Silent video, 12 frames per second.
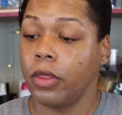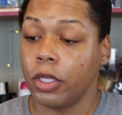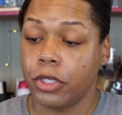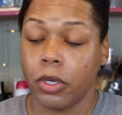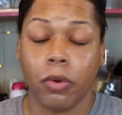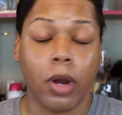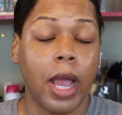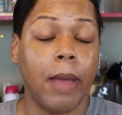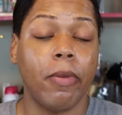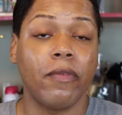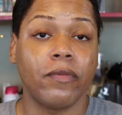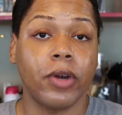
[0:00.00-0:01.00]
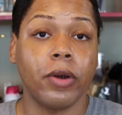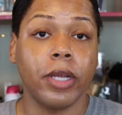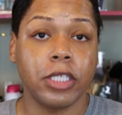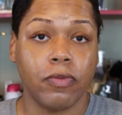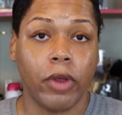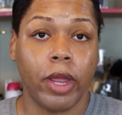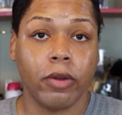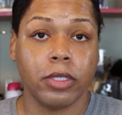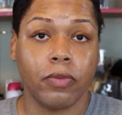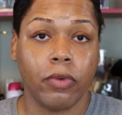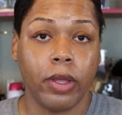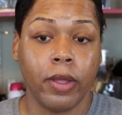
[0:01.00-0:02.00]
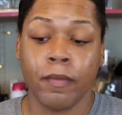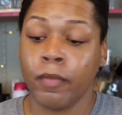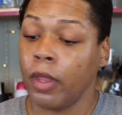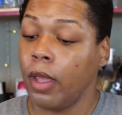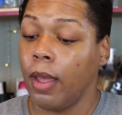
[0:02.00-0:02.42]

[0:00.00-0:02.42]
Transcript: The toner I prefer is fragrance free,